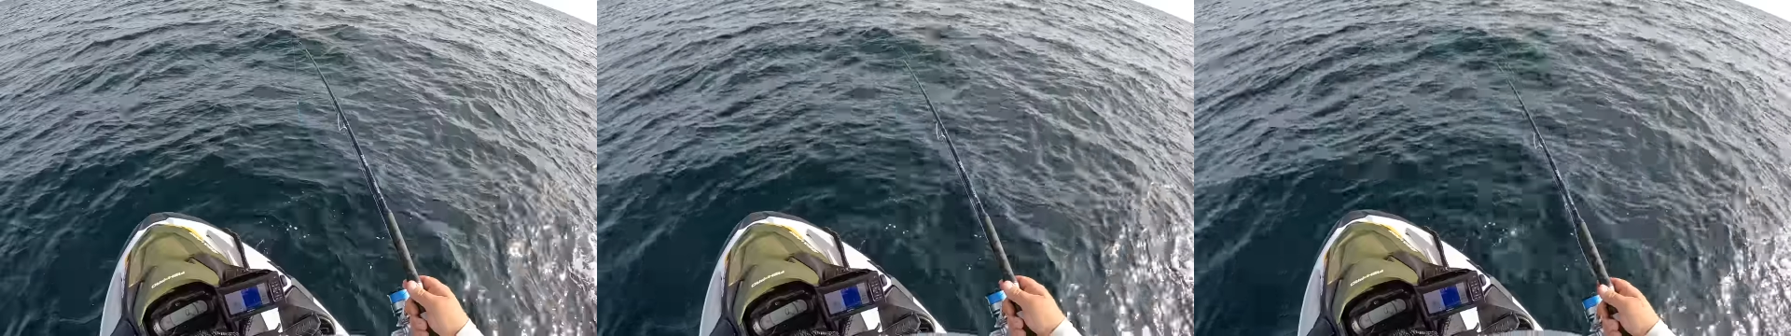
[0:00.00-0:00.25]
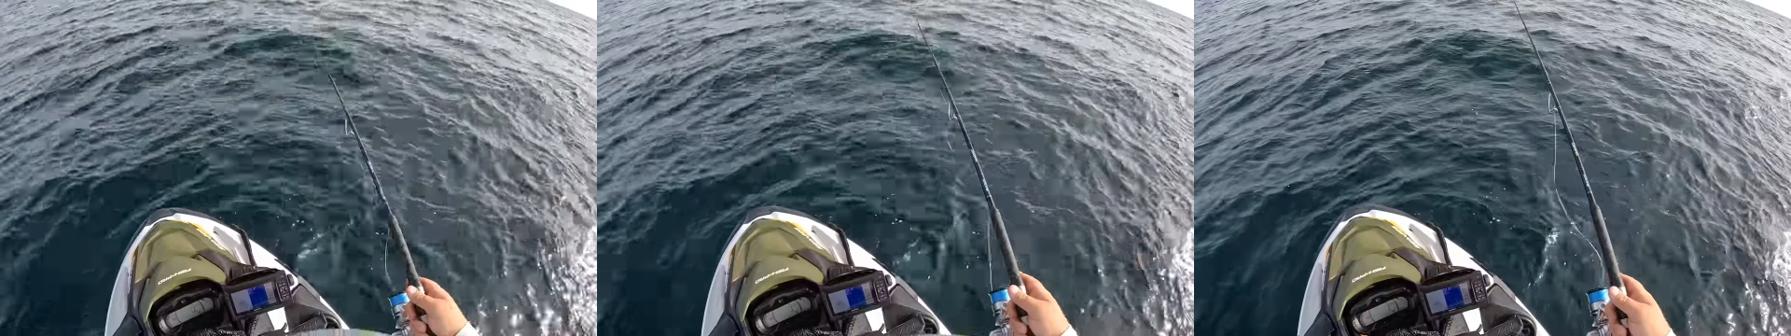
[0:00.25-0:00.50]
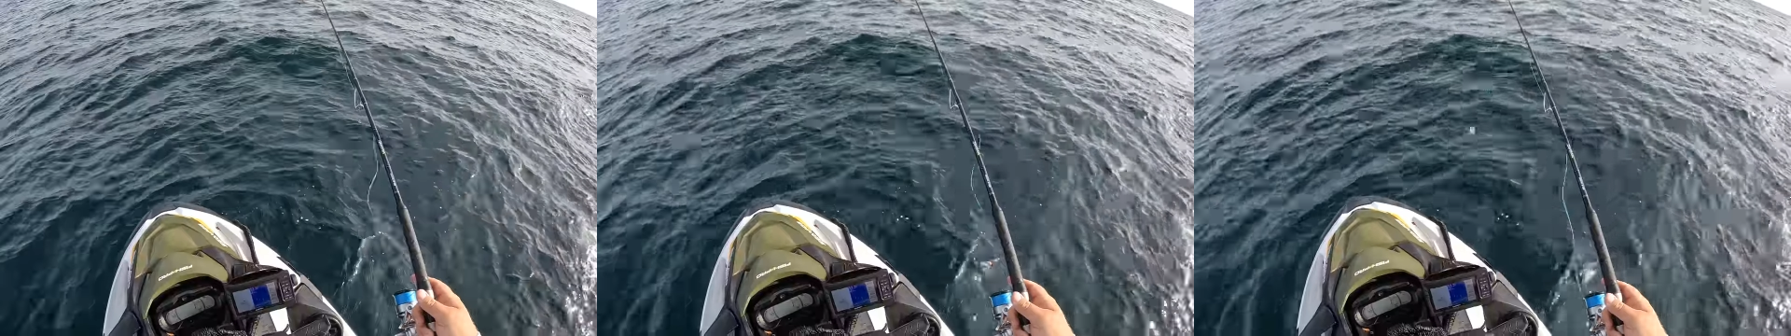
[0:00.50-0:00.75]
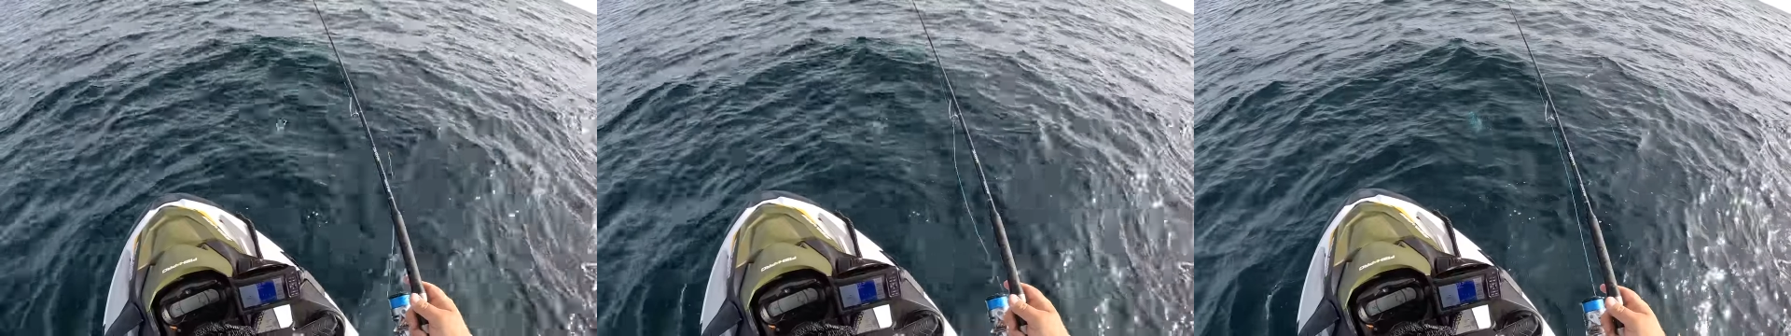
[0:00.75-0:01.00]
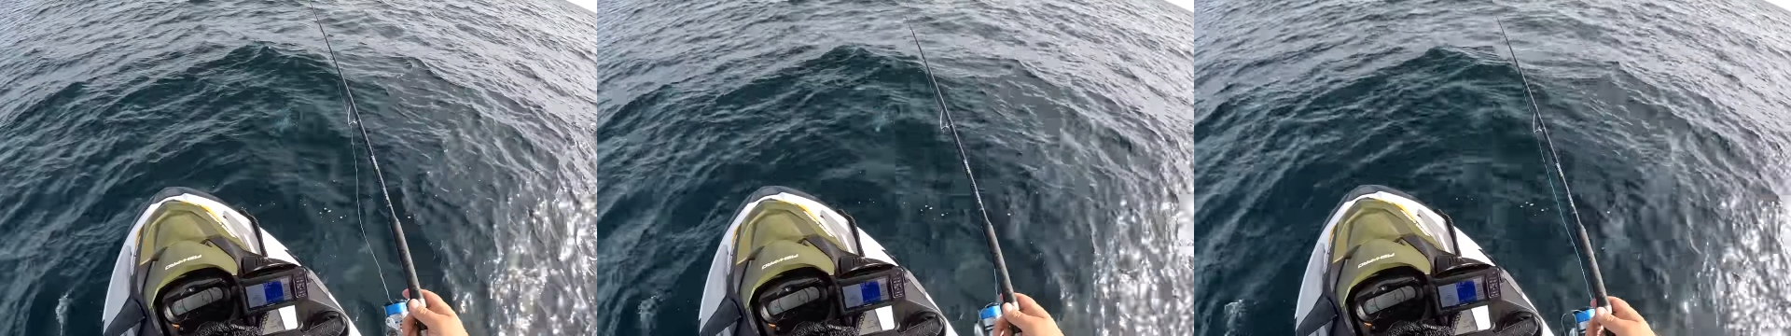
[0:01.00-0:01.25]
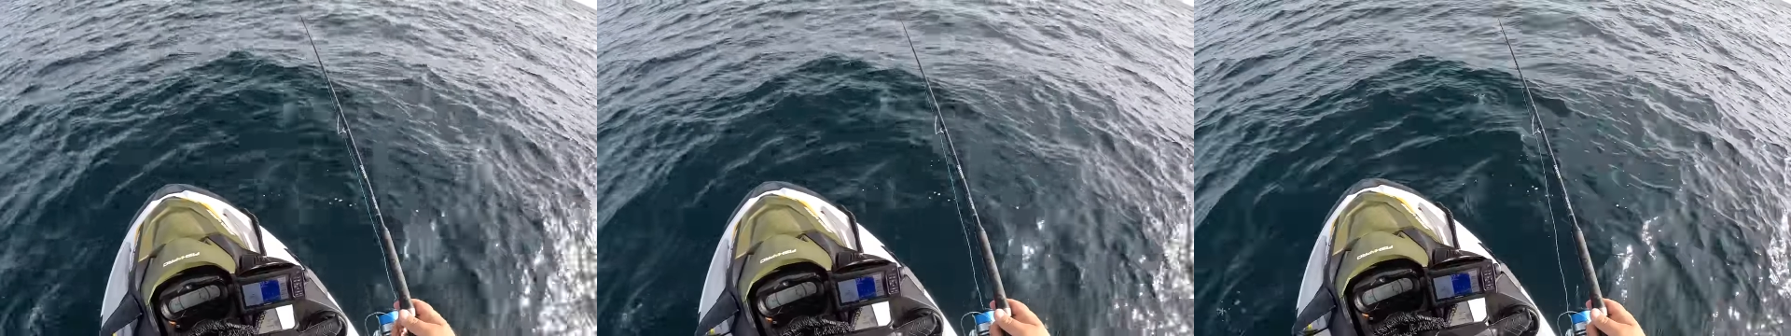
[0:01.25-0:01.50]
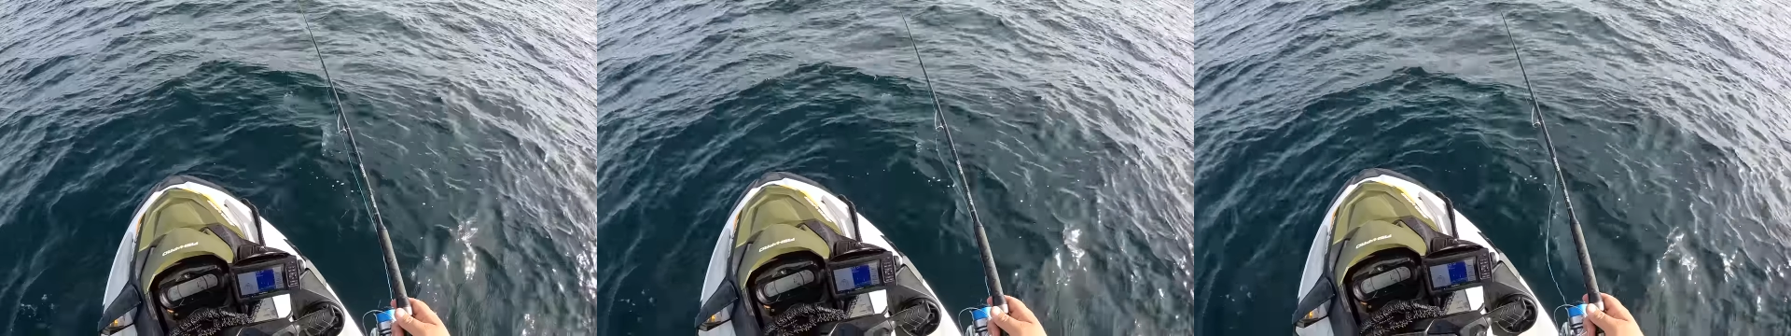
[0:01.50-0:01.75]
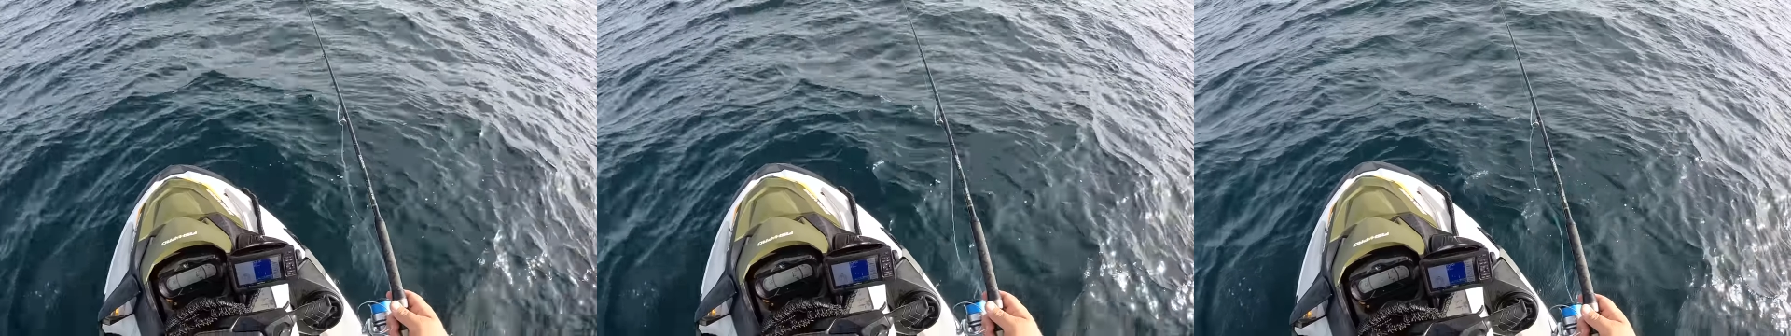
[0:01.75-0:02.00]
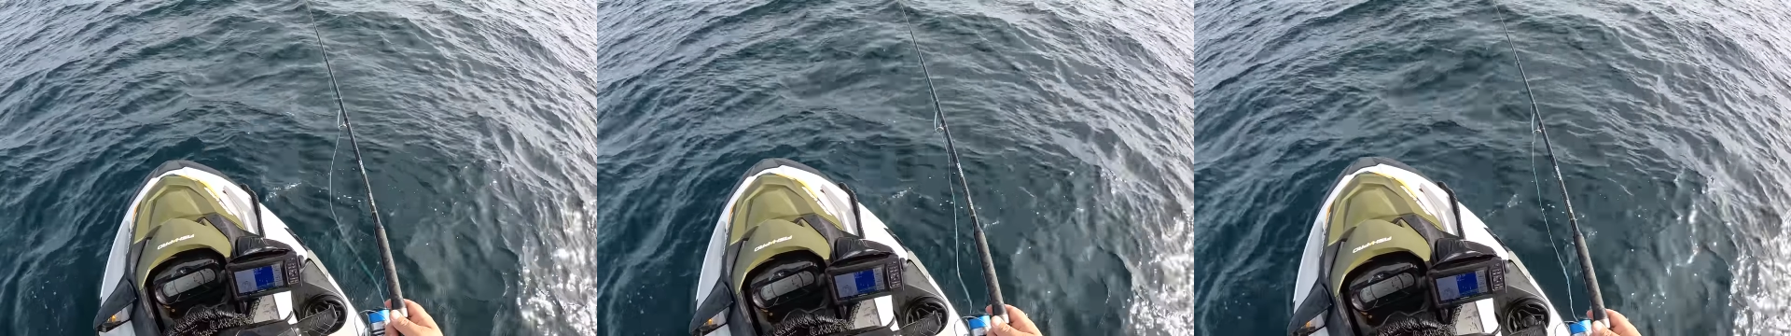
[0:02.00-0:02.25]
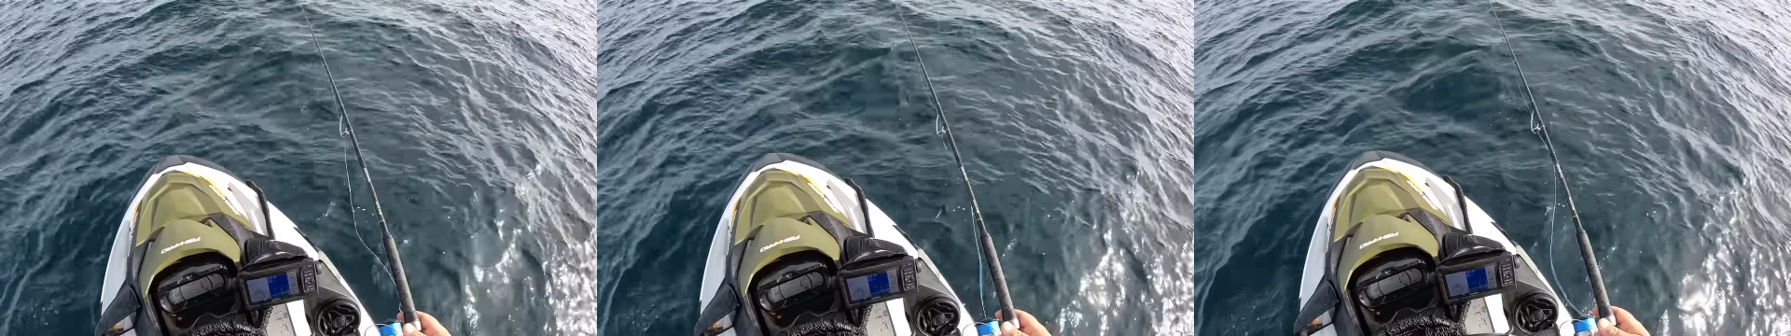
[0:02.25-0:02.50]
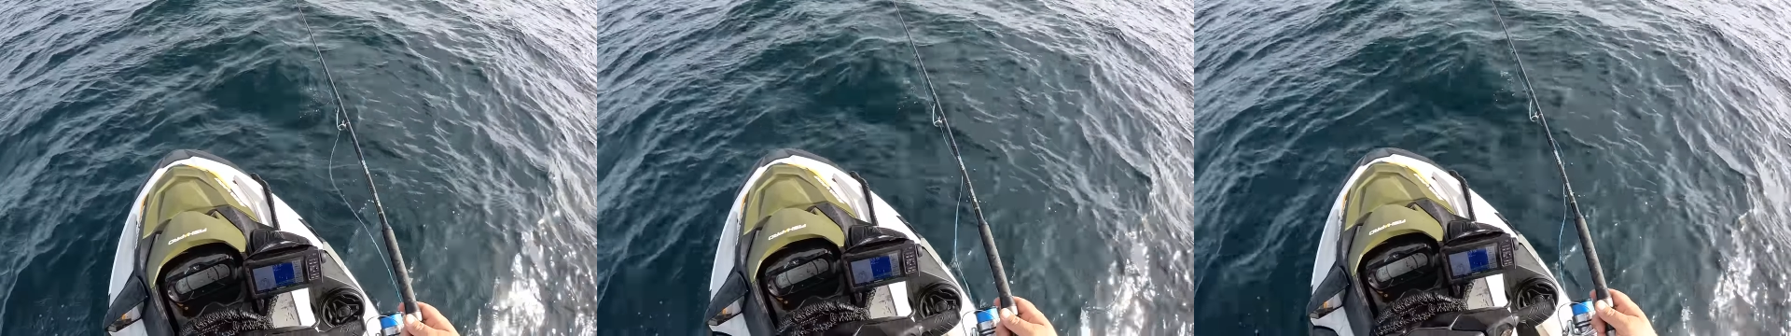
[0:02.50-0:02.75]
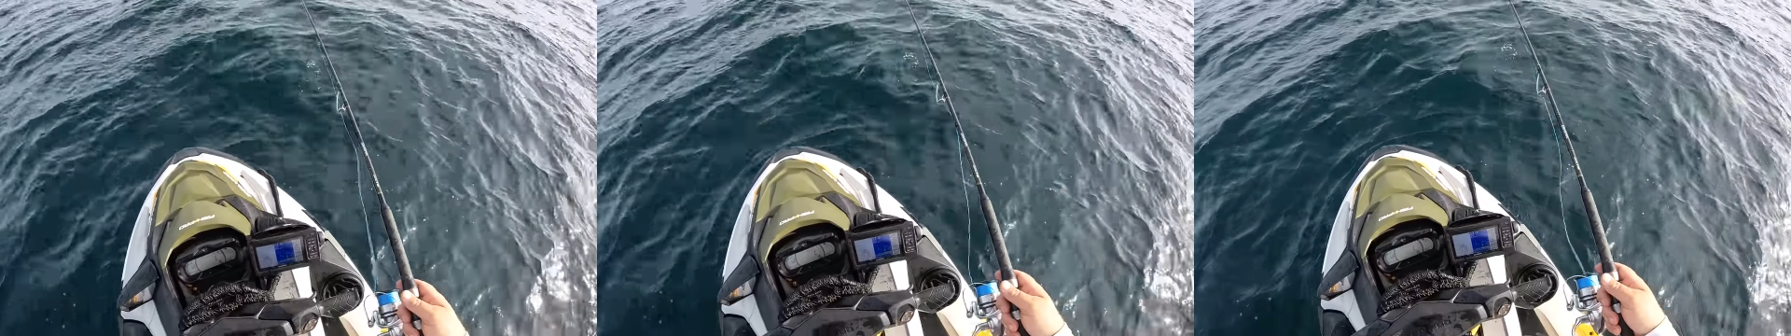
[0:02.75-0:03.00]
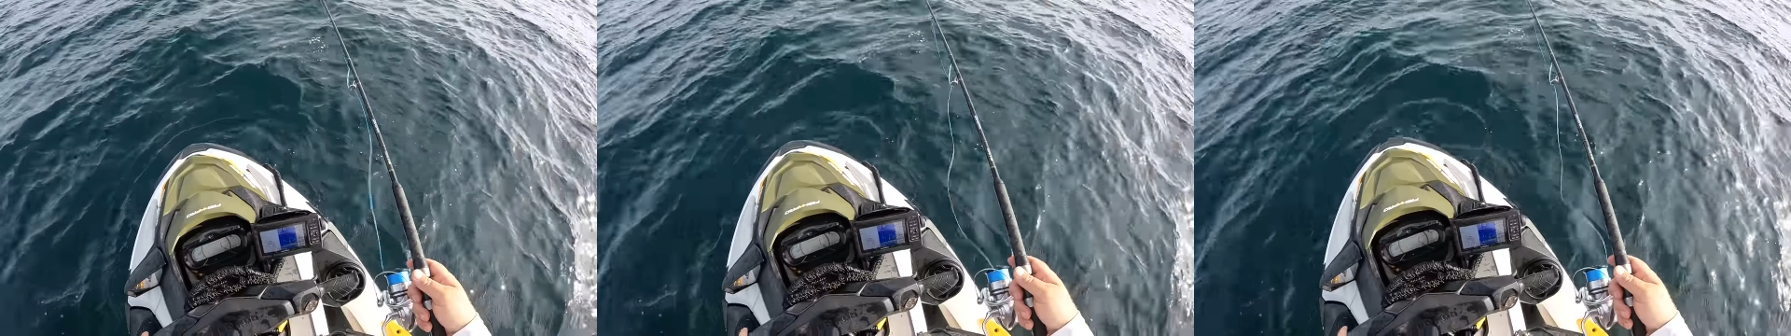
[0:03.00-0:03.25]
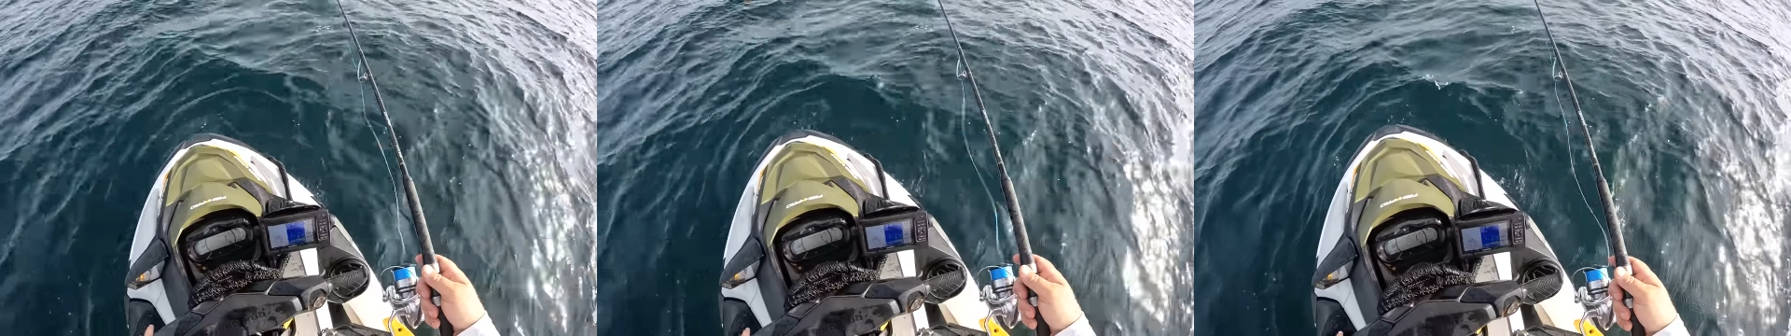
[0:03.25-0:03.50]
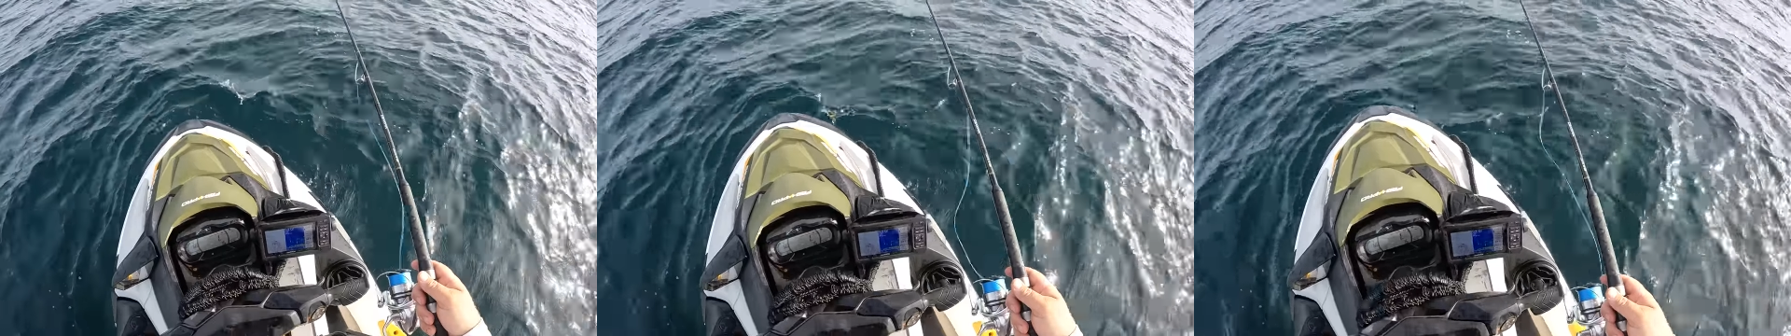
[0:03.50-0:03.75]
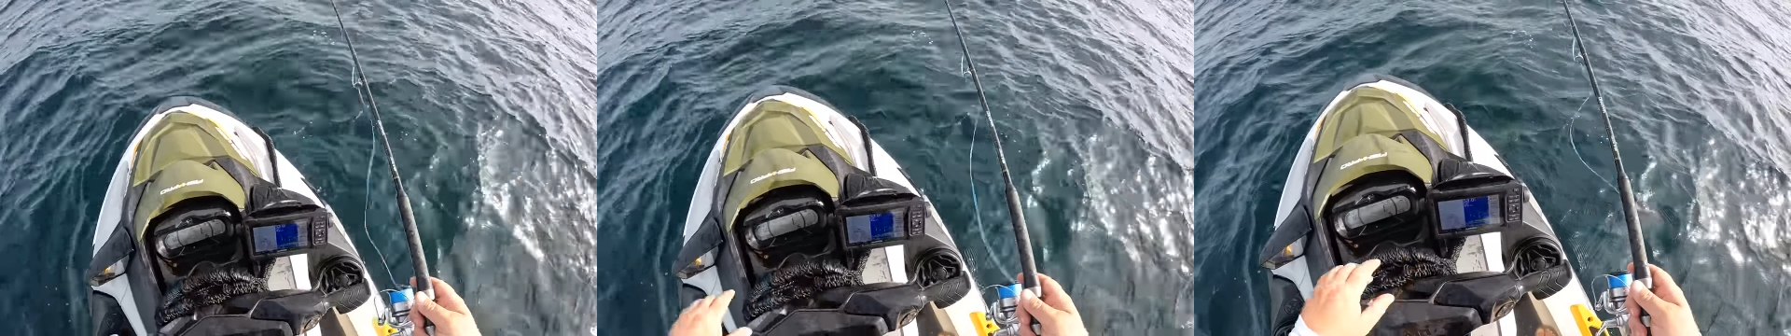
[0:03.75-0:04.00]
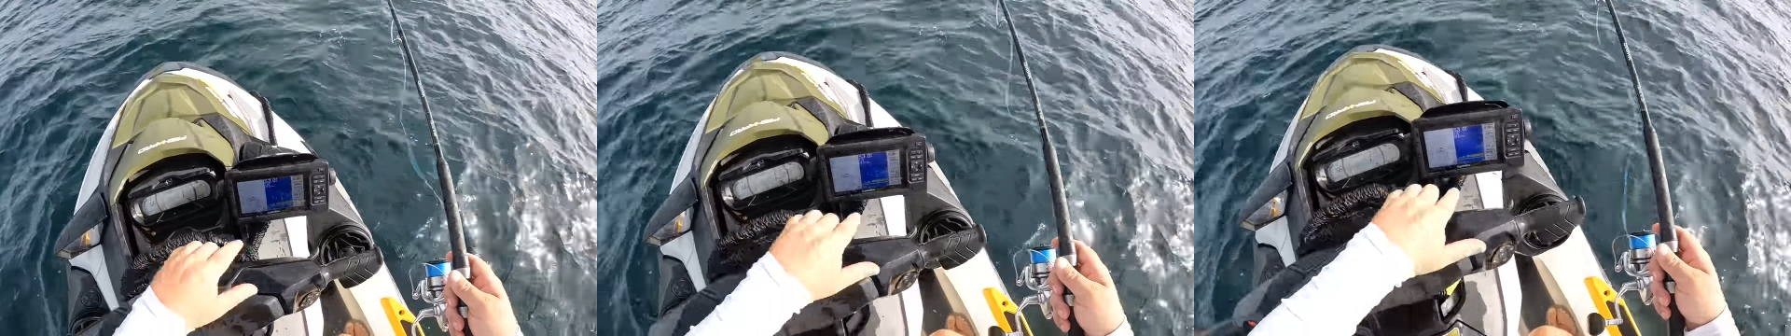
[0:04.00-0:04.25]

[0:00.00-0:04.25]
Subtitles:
(no speaker visible)